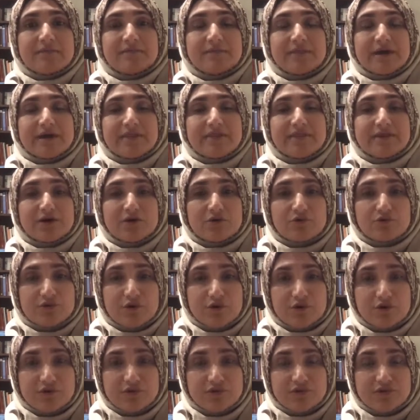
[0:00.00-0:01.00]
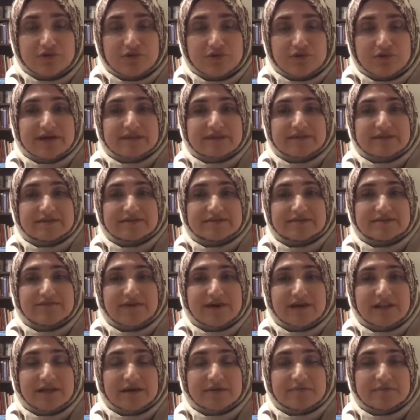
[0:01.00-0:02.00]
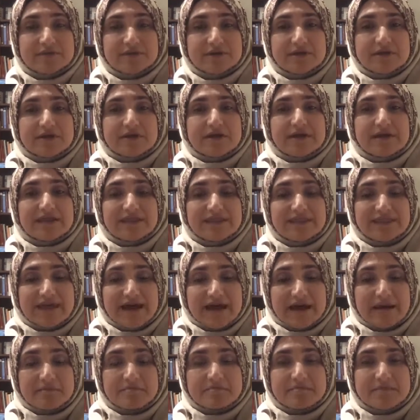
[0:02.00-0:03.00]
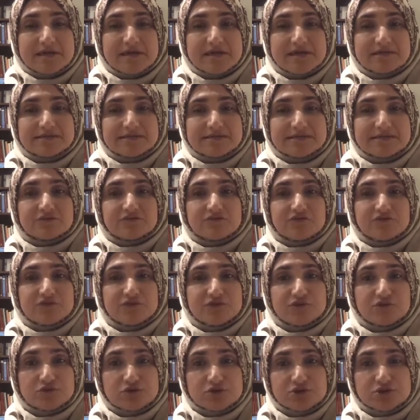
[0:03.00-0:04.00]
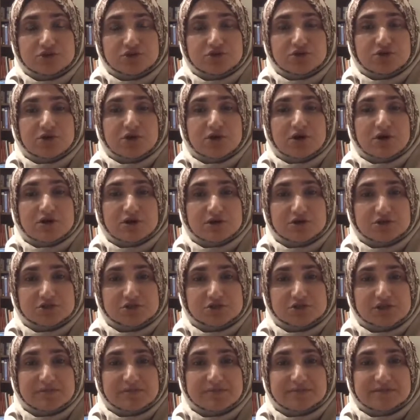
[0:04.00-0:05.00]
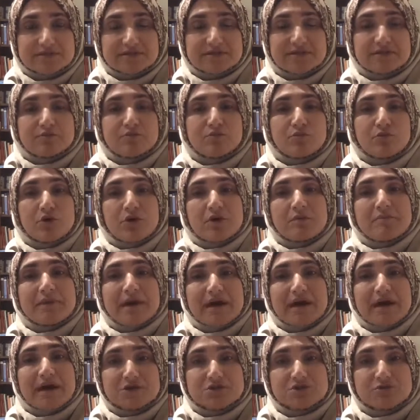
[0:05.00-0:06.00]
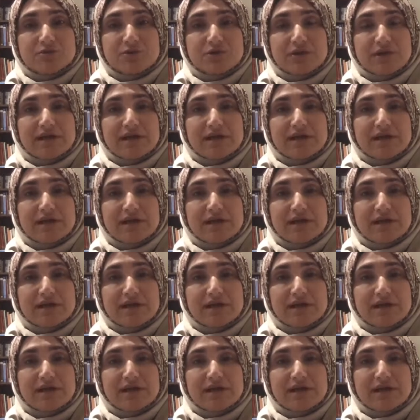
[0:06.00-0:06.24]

and the growth that they develop, that makes future hardships more manageable.